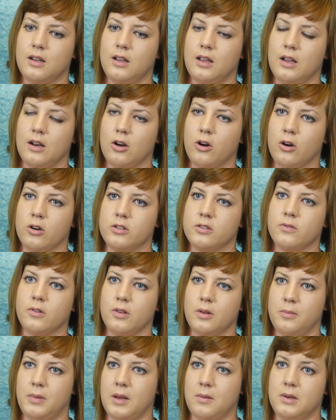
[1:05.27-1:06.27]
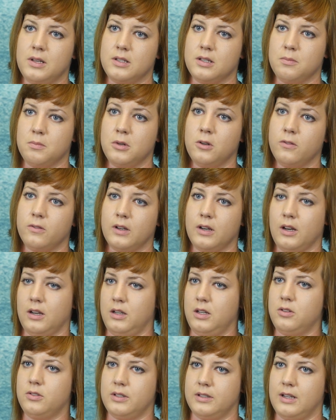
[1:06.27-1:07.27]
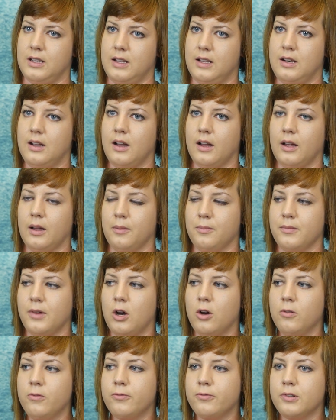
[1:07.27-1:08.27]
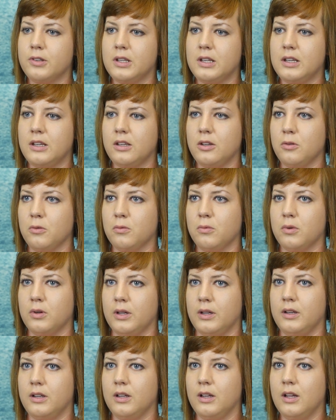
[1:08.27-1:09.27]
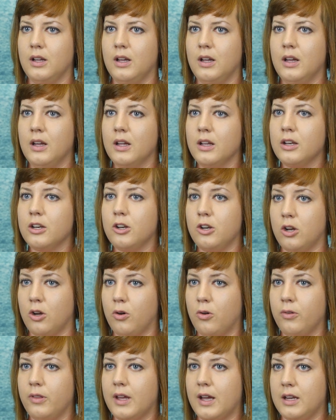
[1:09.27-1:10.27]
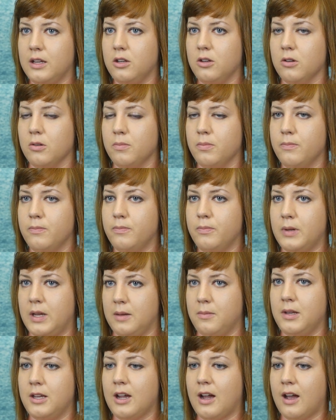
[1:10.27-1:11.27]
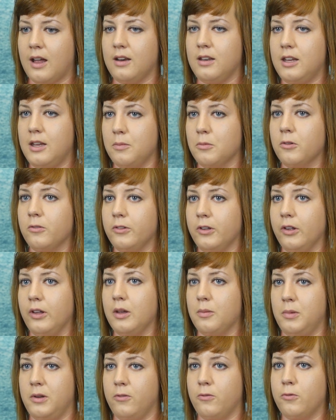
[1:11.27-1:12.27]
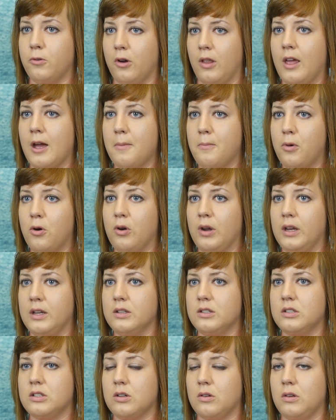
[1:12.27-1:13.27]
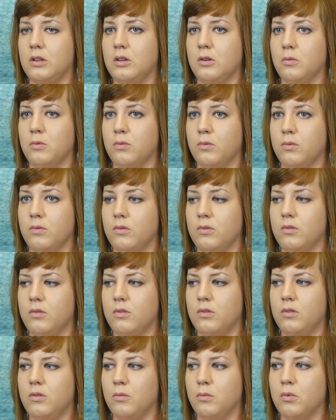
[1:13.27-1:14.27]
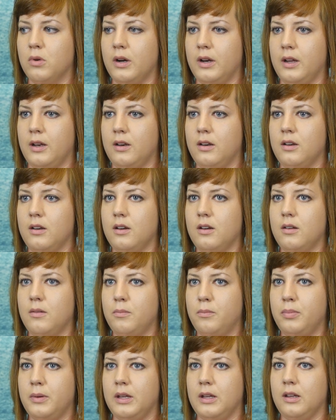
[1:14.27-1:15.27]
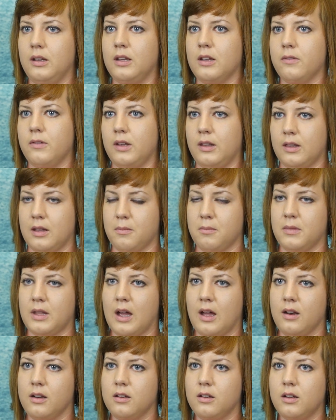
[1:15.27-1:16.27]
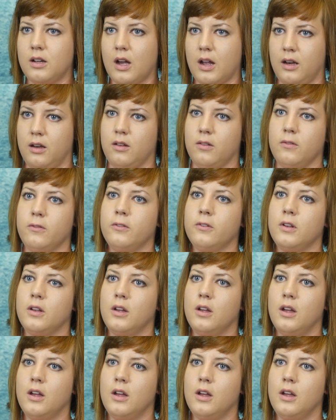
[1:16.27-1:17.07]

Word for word: it hurts for the baby to move it and use it. Hopefully you would know that your baby had hemophilia before that point, so you wouldn't be giving them that kind of,